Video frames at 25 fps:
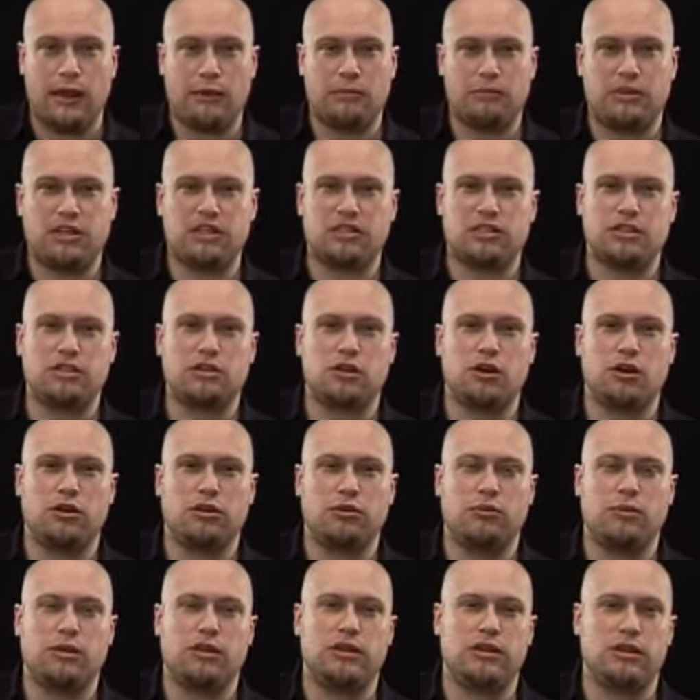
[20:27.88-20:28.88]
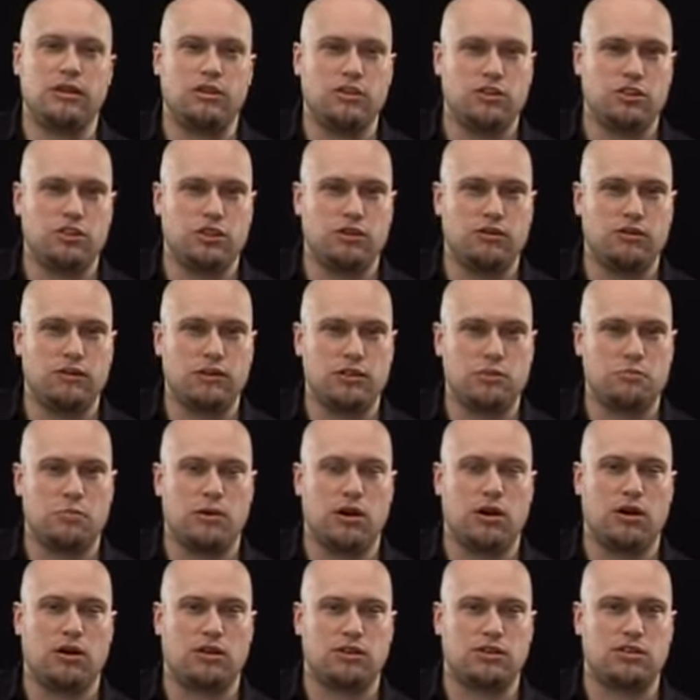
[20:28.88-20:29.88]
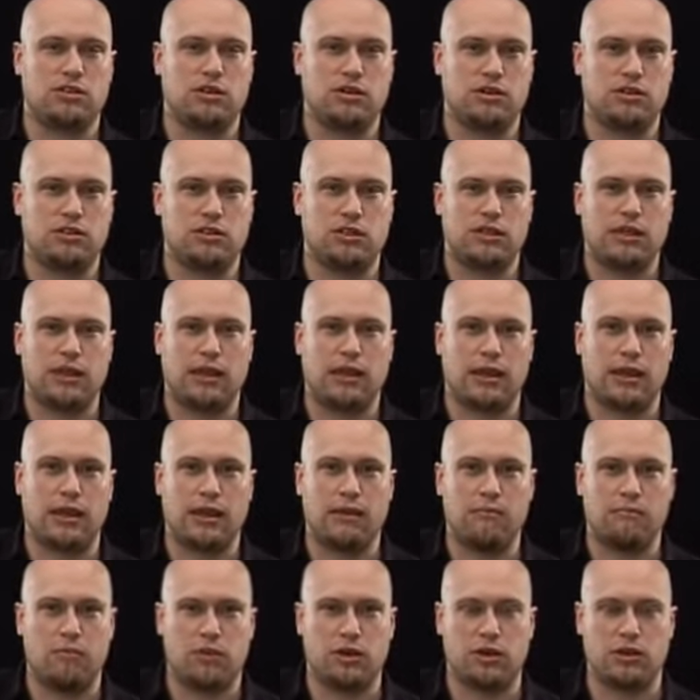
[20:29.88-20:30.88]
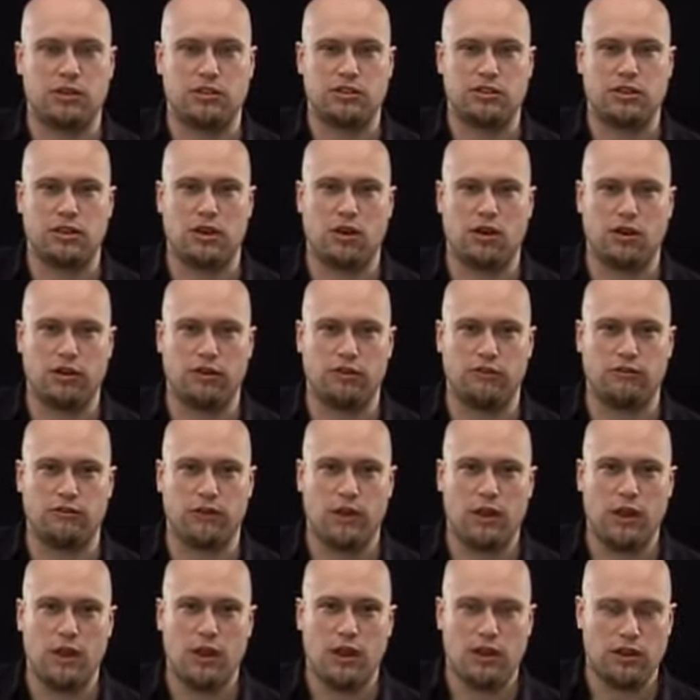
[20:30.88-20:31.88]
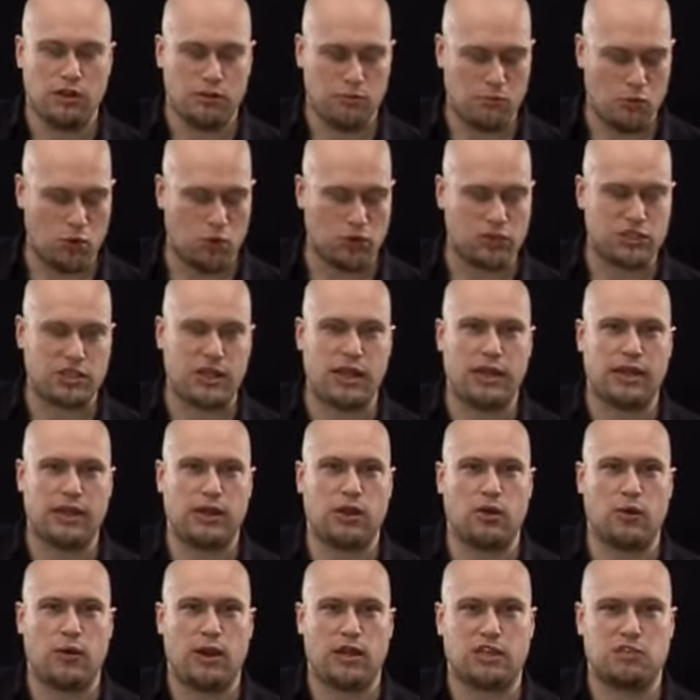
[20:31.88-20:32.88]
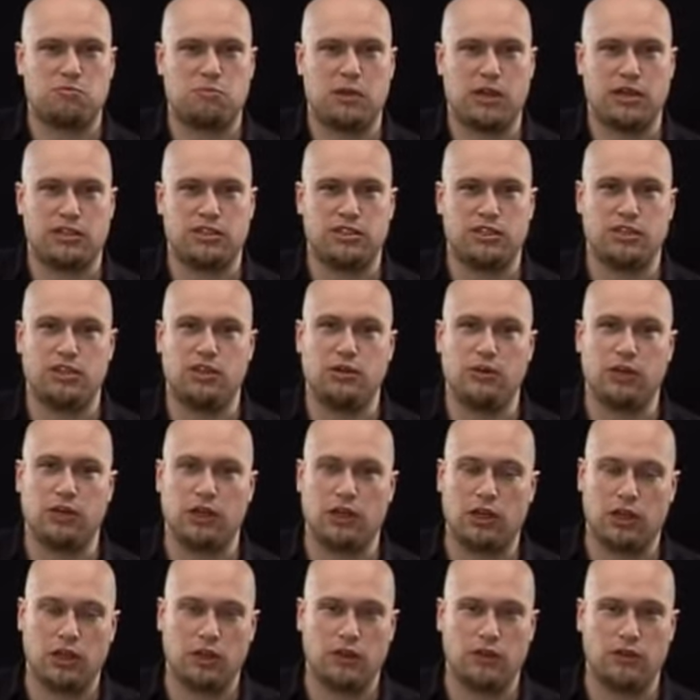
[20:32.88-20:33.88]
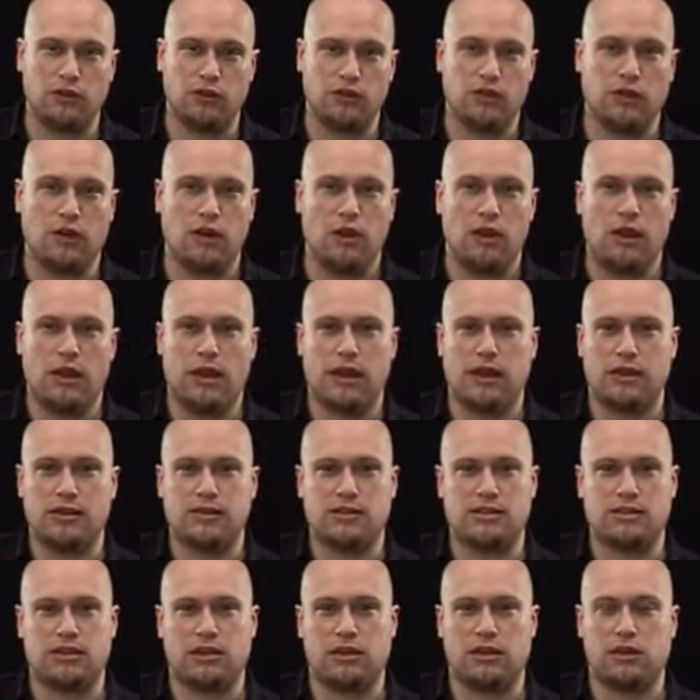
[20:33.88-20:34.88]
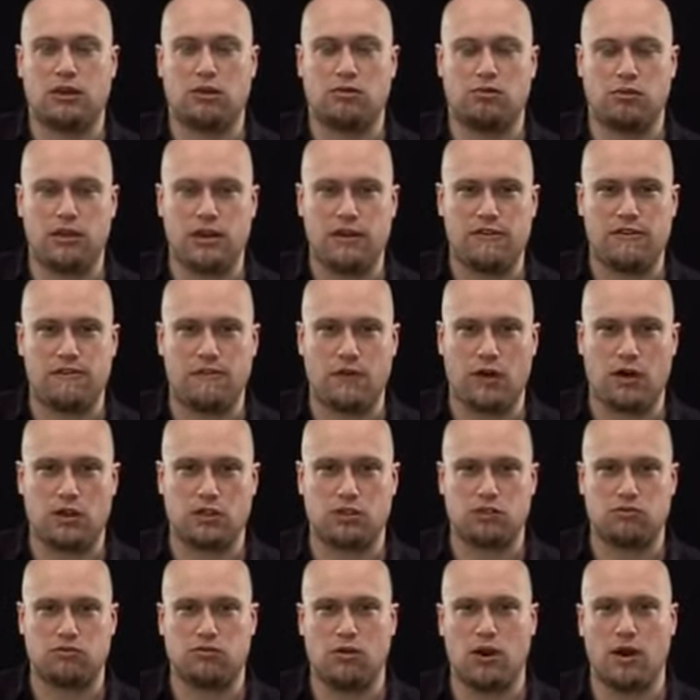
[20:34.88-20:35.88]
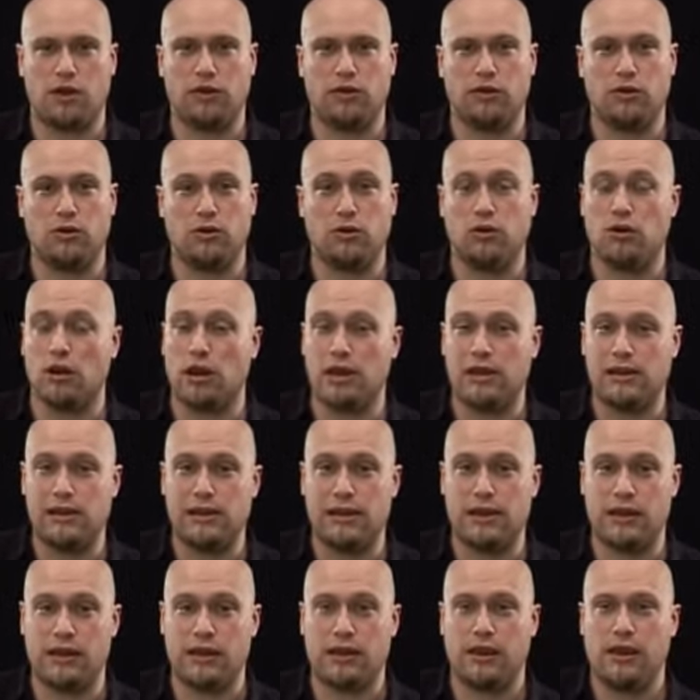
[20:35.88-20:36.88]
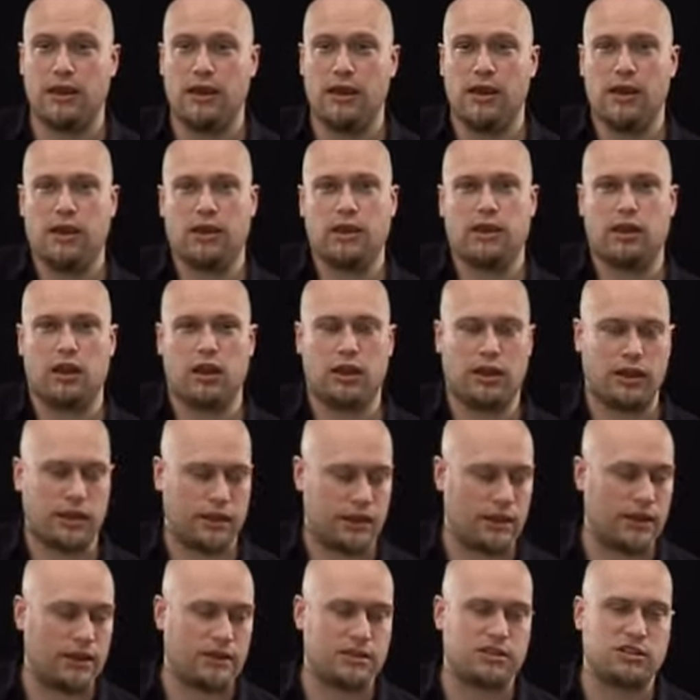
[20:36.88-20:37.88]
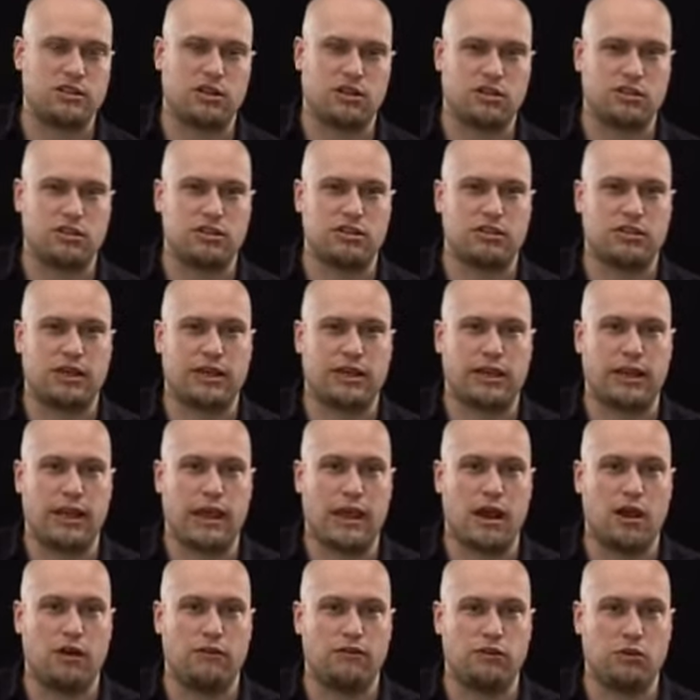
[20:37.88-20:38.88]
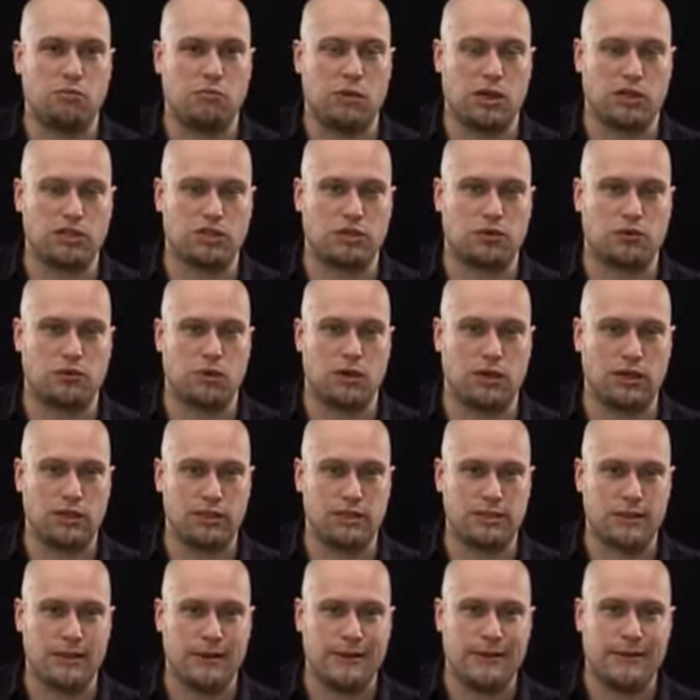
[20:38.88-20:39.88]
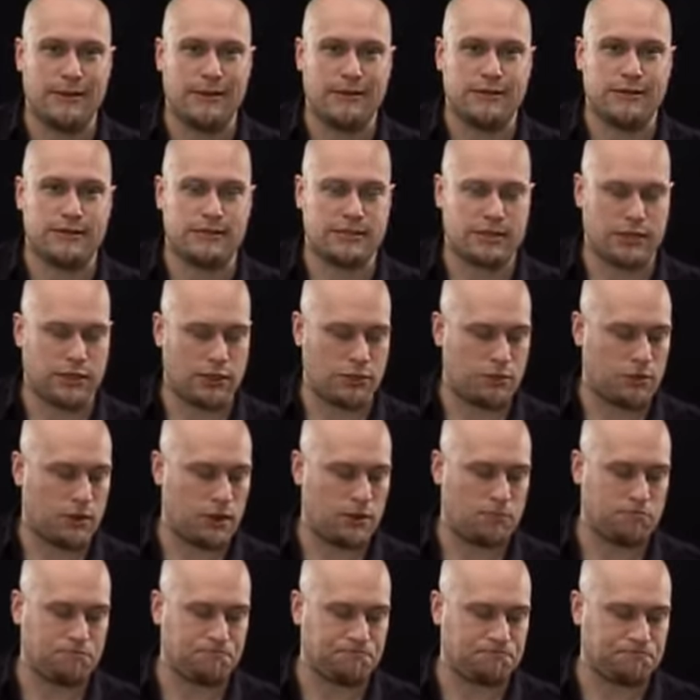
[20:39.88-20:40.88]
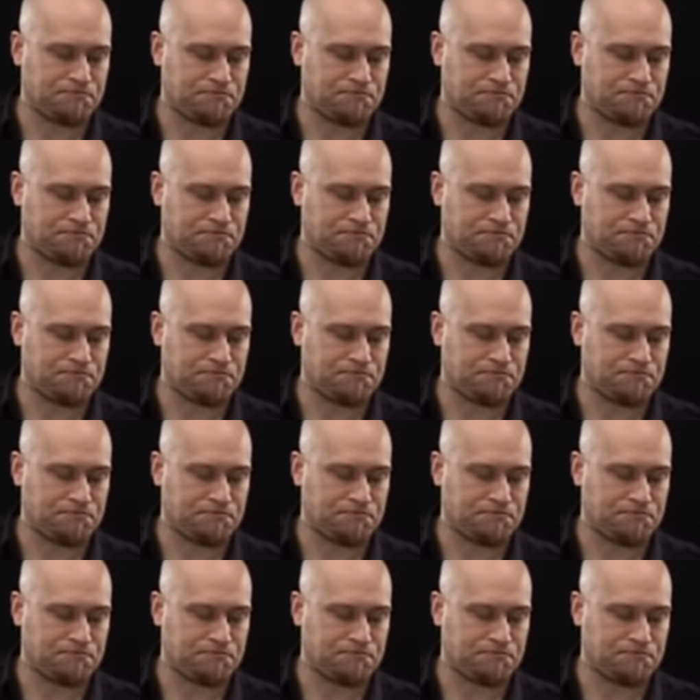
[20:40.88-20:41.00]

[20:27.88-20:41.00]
This is kind of where the endurance part starts to kick in, because the more technical aspects that you include in, say, like a really fast run or a lick, you know, it starts to take it out of you muscle-wise. So